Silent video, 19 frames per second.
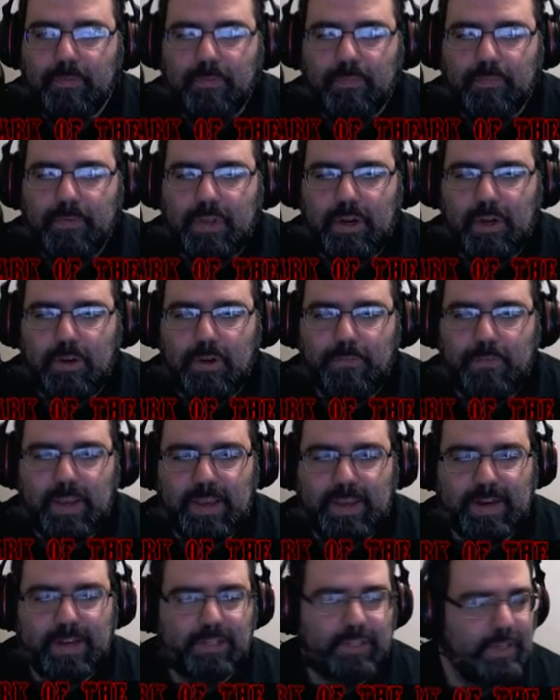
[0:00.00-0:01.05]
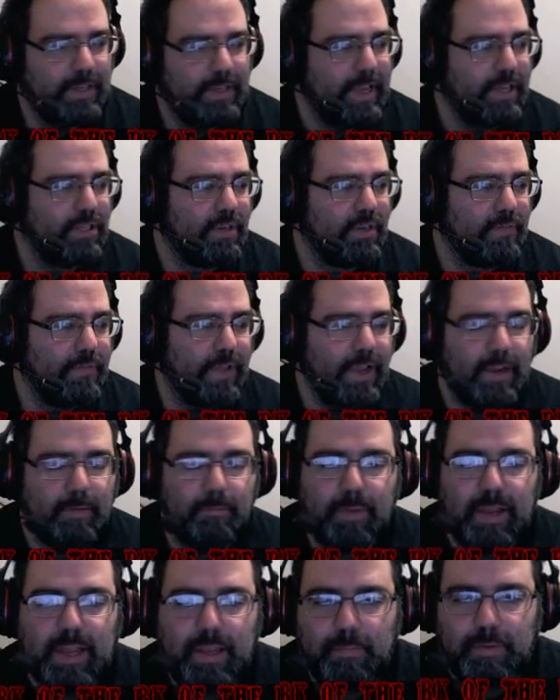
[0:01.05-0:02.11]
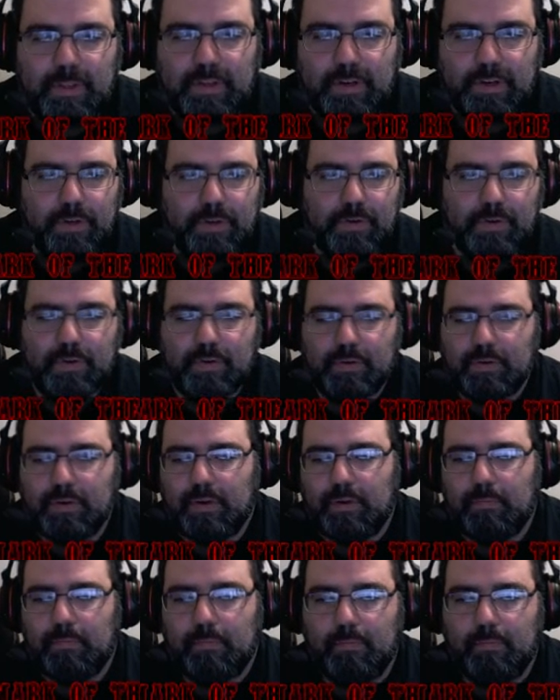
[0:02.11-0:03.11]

I don't know if you can actually catch it flying by, but they're doing, you know,